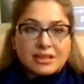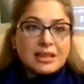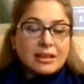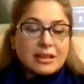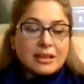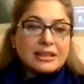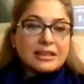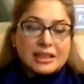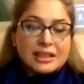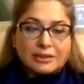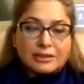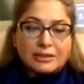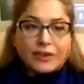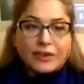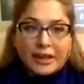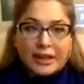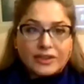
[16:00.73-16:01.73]
At the end of 5
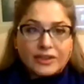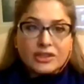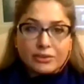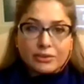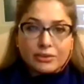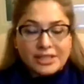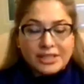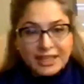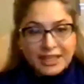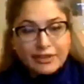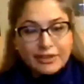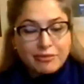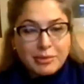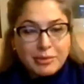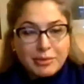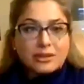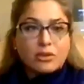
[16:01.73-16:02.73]
years, you will see if we've made a
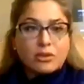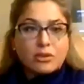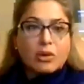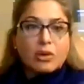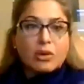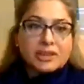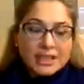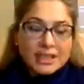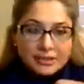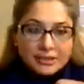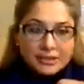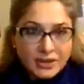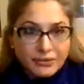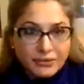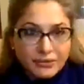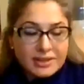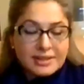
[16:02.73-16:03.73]
qualitative
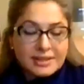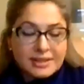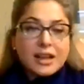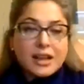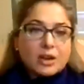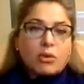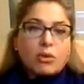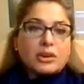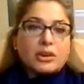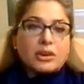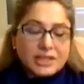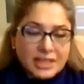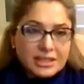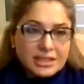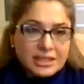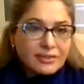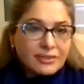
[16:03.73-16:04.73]
difference.
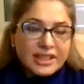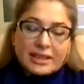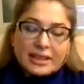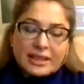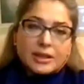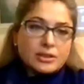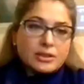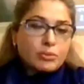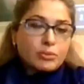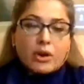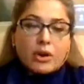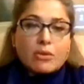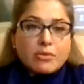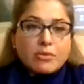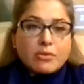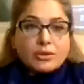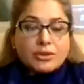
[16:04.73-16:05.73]
Quantitatively, we're always
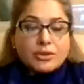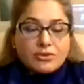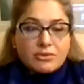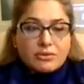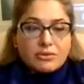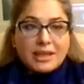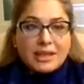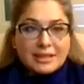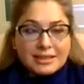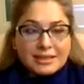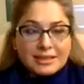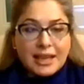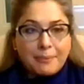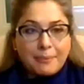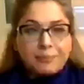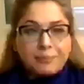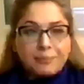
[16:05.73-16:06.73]
going to remain the same.
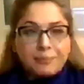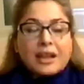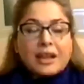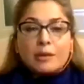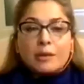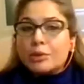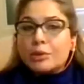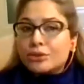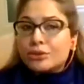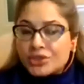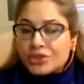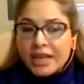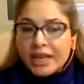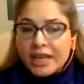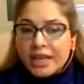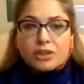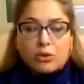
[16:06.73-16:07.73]
But to change
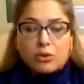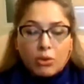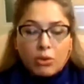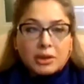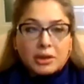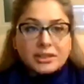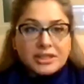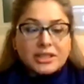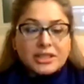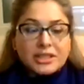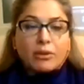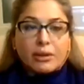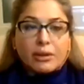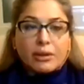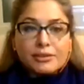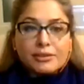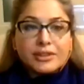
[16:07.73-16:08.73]
the quality, you
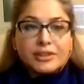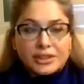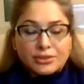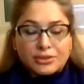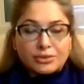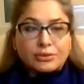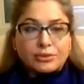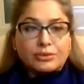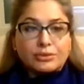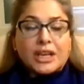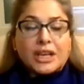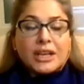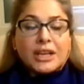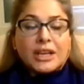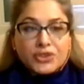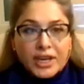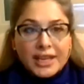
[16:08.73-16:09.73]
also need to
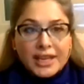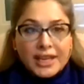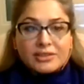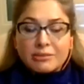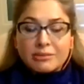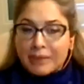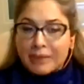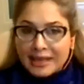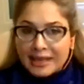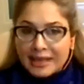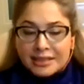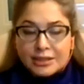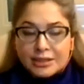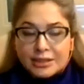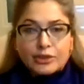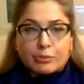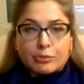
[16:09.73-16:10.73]
change the mindset of
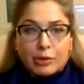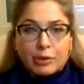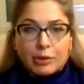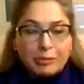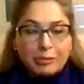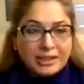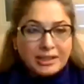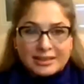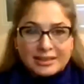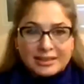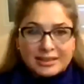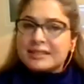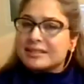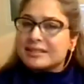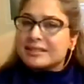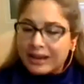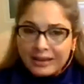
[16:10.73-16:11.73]
your populace. And that's the
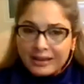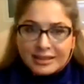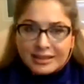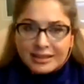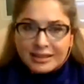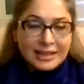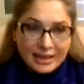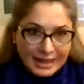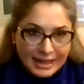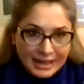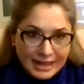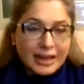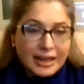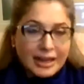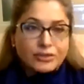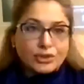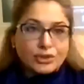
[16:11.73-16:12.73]
hardest thing I have
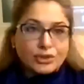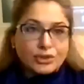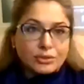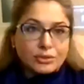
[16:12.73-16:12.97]
to do.